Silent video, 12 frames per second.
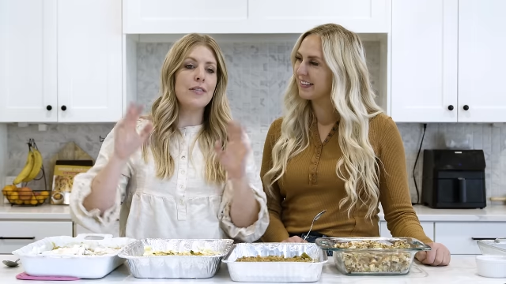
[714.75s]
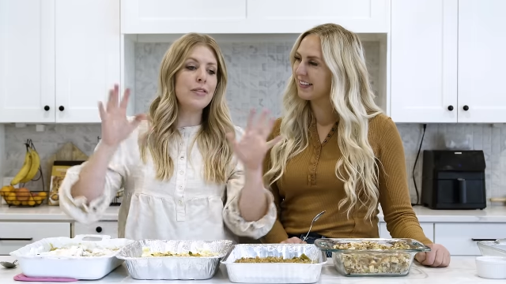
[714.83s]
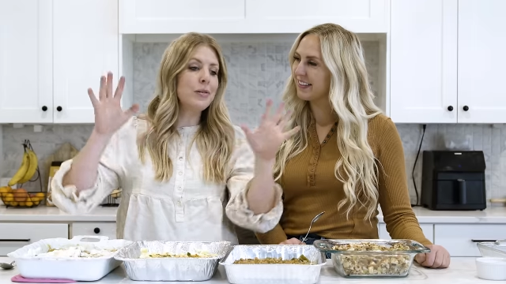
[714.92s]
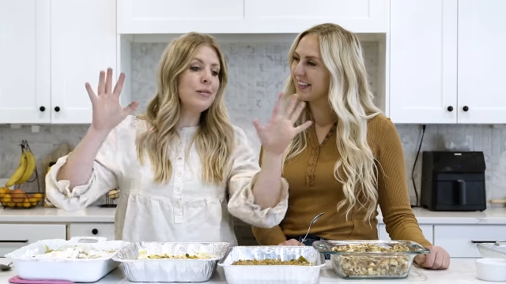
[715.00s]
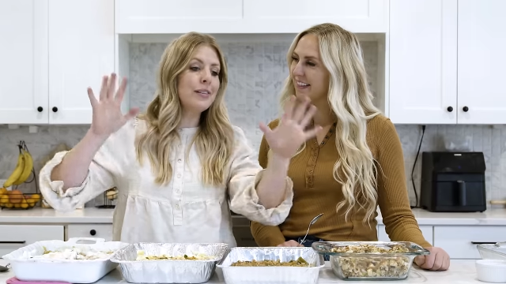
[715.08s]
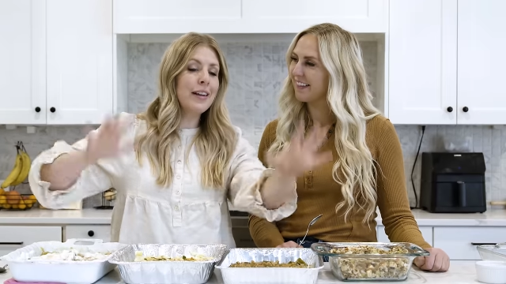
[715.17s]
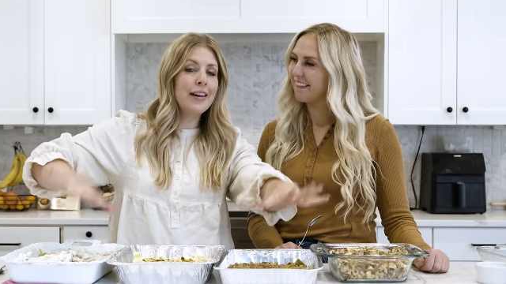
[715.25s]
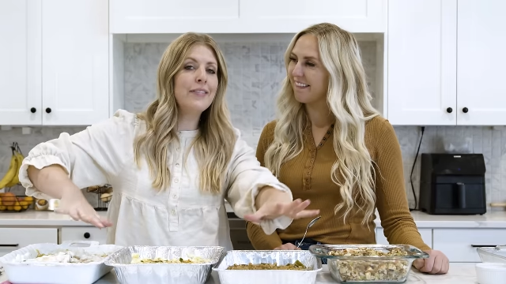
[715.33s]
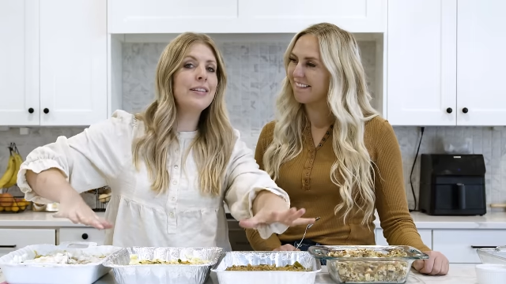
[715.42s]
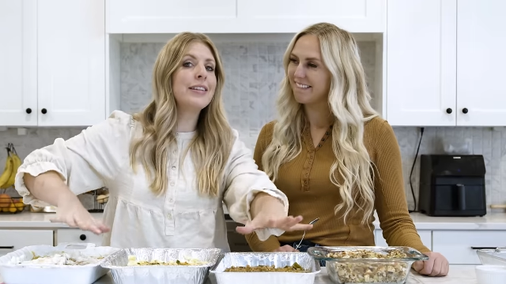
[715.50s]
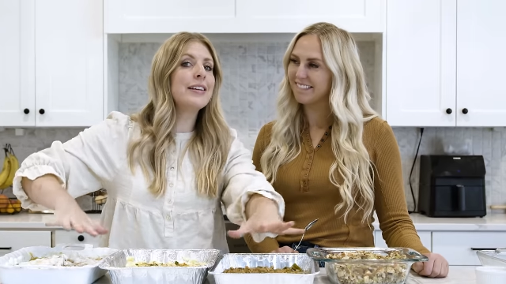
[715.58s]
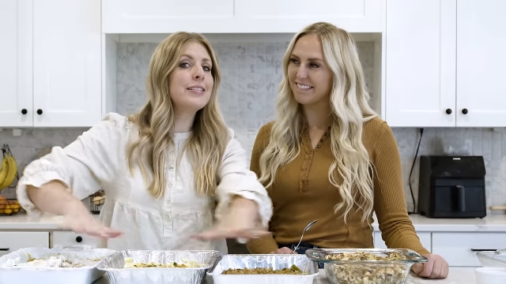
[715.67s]
Speaker 1: If you
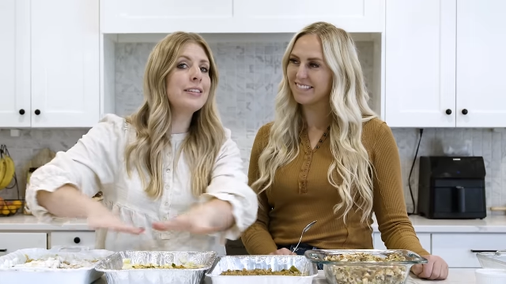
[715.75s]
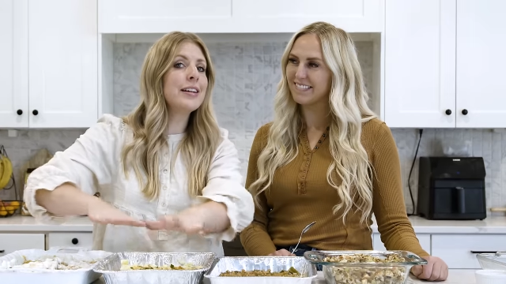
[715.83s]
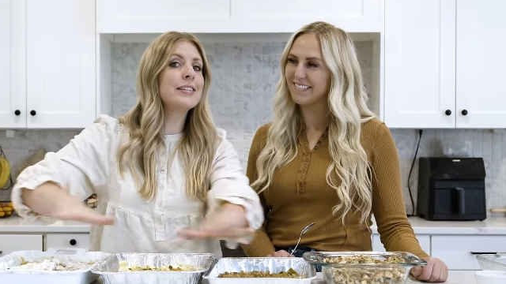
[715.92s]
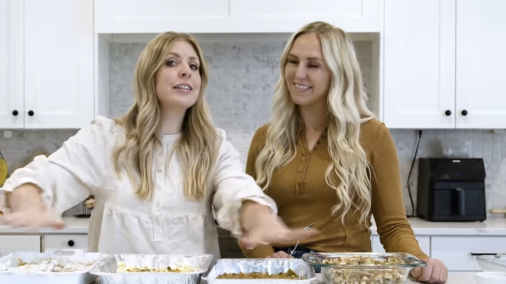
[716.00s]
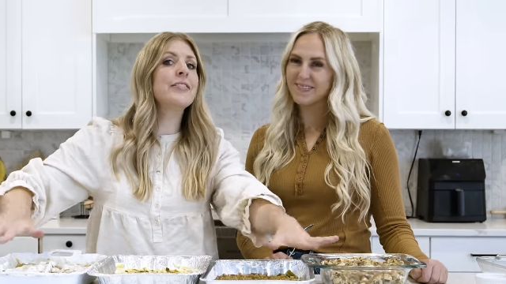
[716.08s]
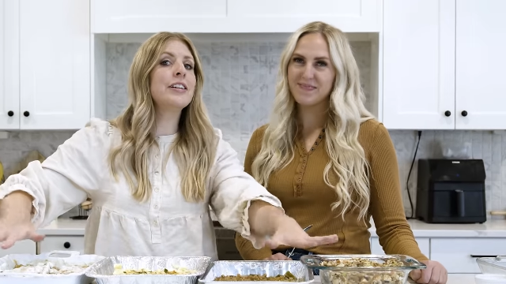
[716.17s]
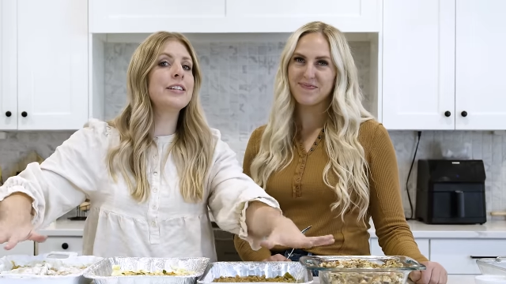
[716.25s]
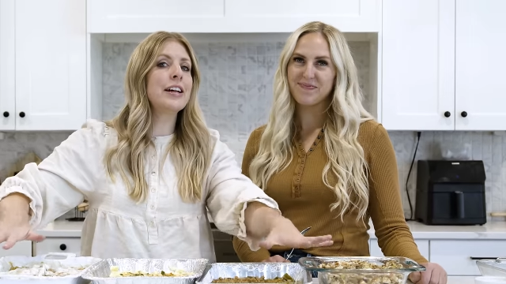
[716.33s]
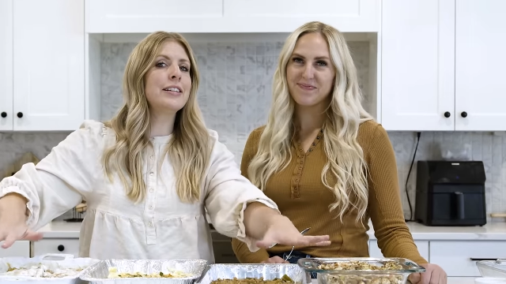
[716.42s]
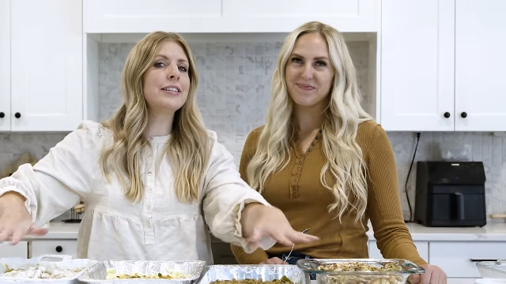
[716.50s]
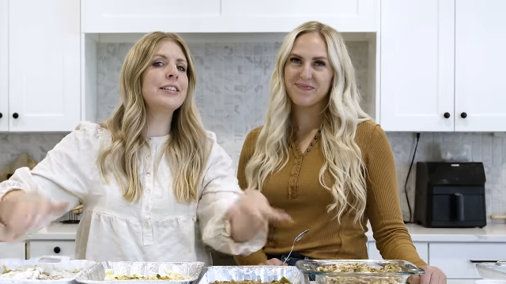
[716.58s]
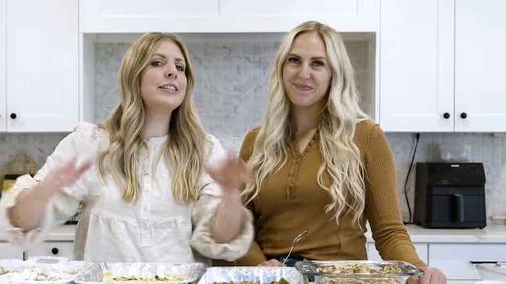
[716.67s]
loved these Thanksgiving
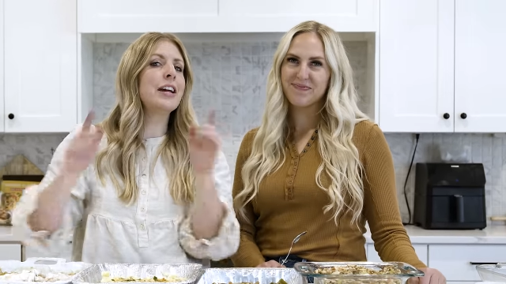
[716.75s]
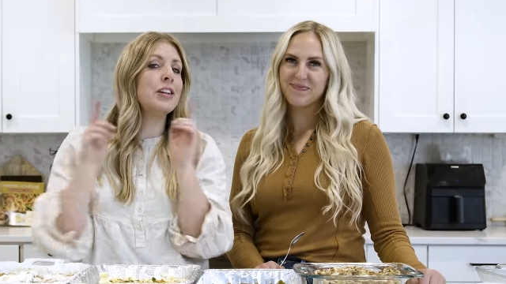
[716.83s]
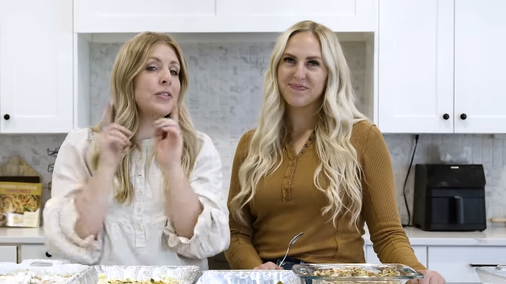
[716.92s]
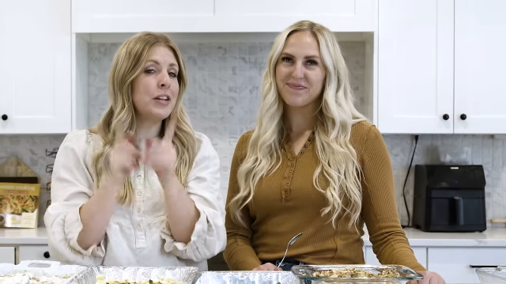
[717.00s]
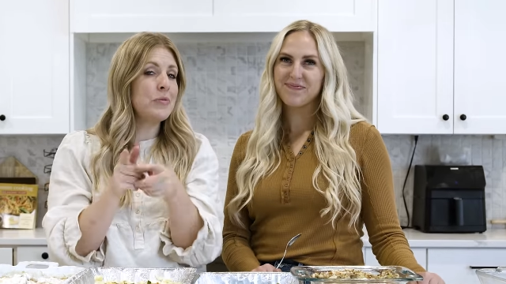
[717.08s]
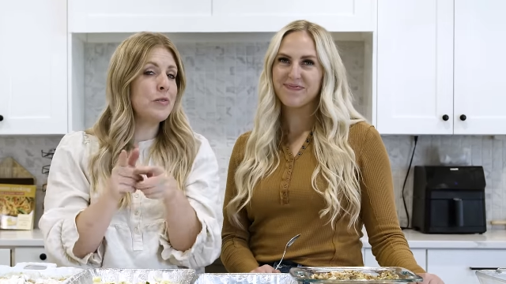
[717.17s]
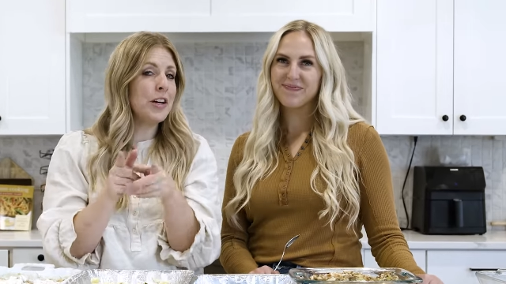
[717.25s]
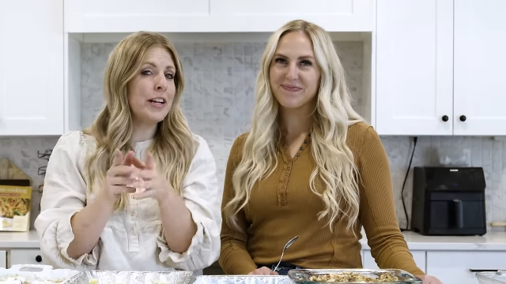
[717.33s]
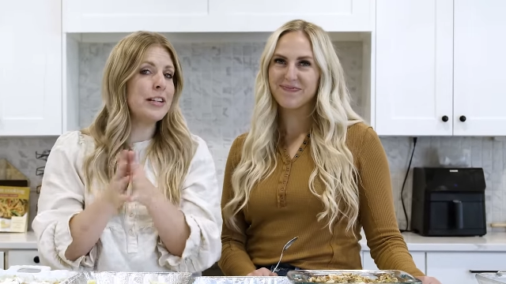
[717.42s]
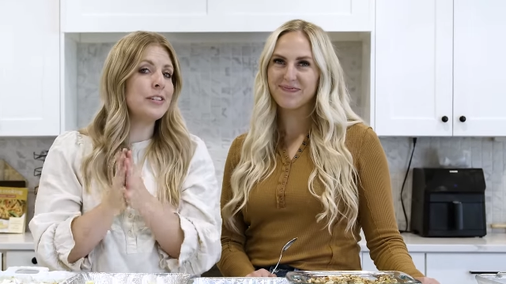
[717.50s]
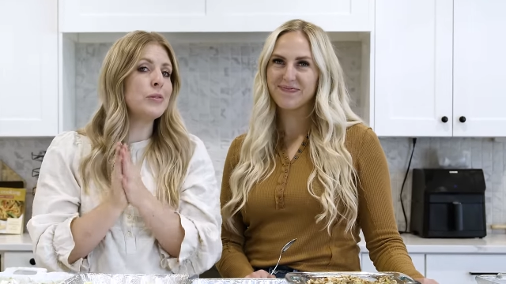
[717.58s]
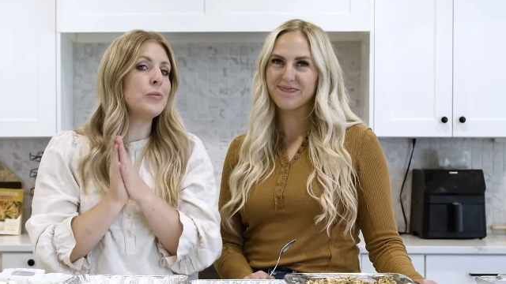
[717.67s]
side dishes and you need more
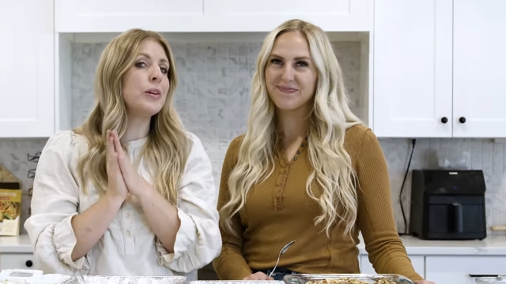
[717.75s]
ideas,